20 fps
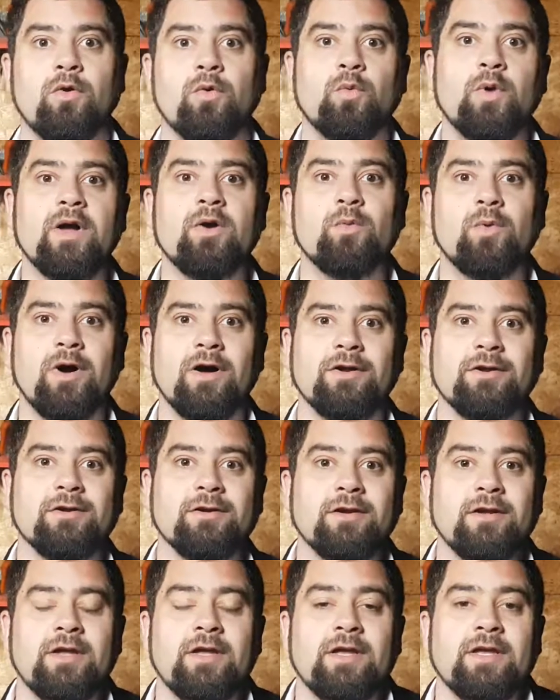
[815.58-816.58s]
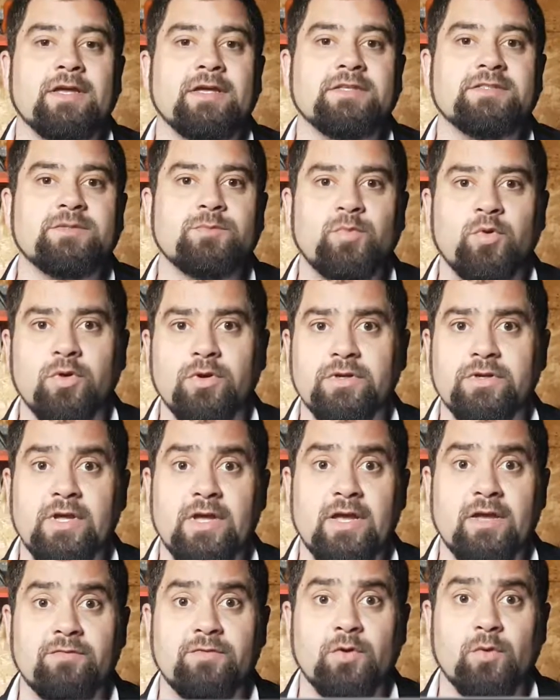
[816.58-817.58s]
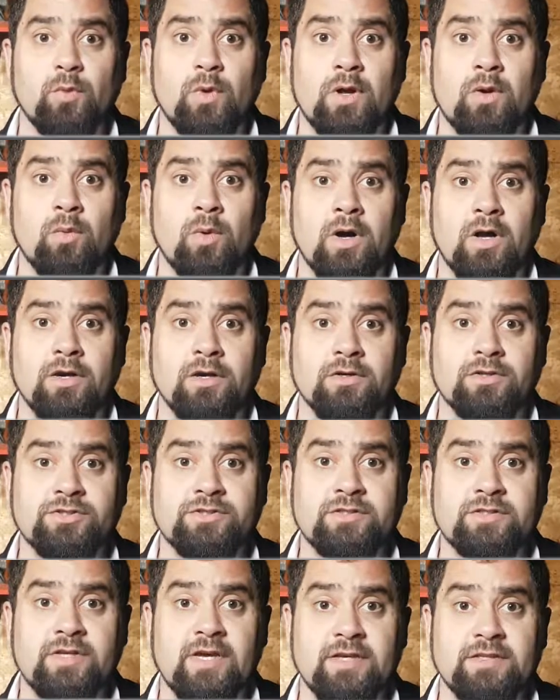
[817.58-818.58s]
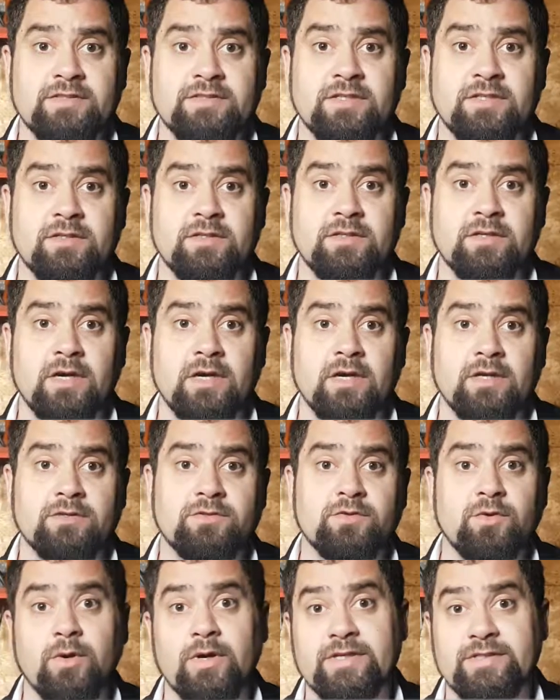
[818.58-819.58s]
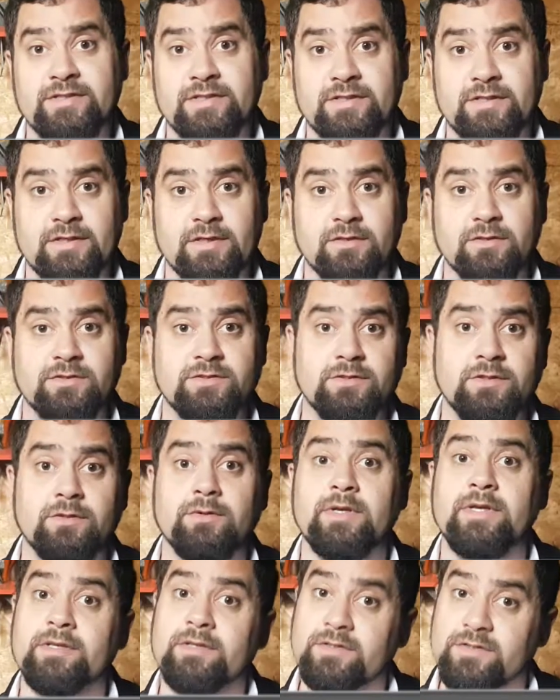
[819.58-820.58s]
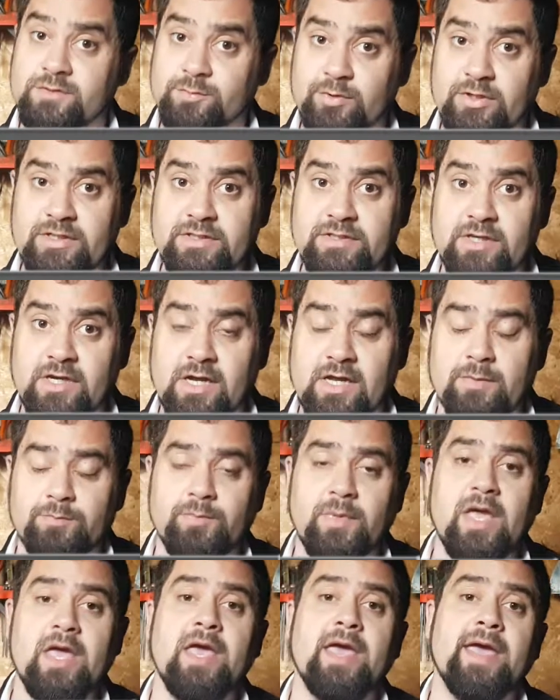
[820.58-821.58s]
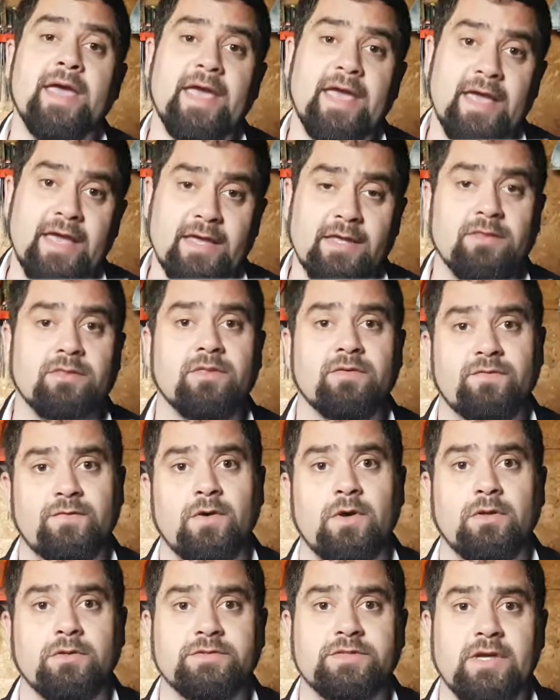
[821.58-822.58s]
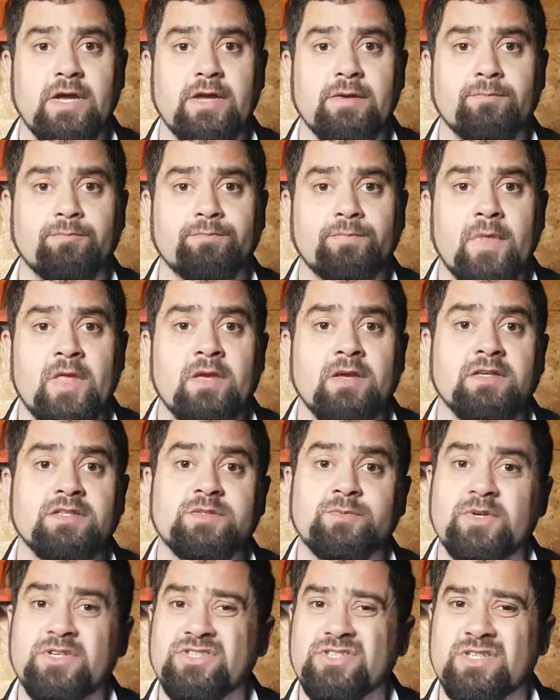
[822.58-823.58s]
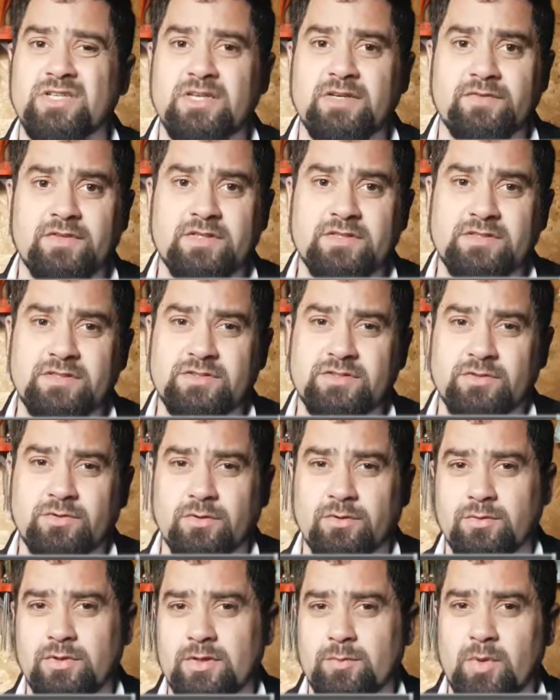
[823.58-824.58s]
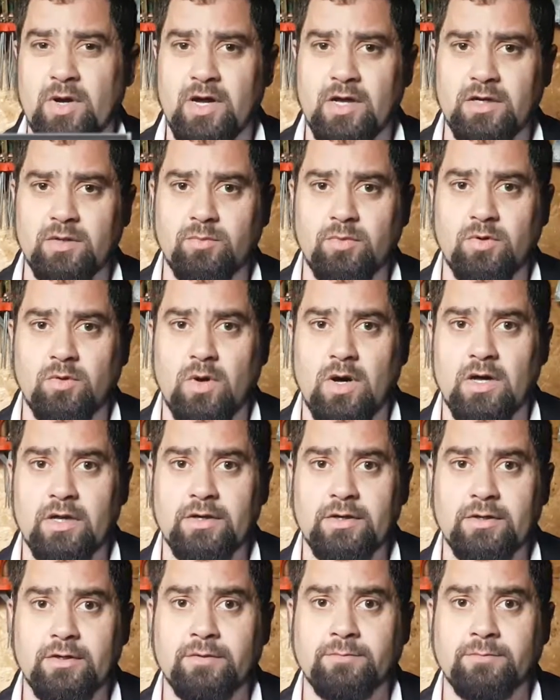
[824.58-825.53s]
Well water. It's important to have your well water tested twice a year, so in the springtime and the fall time, especially if this is your only potable water.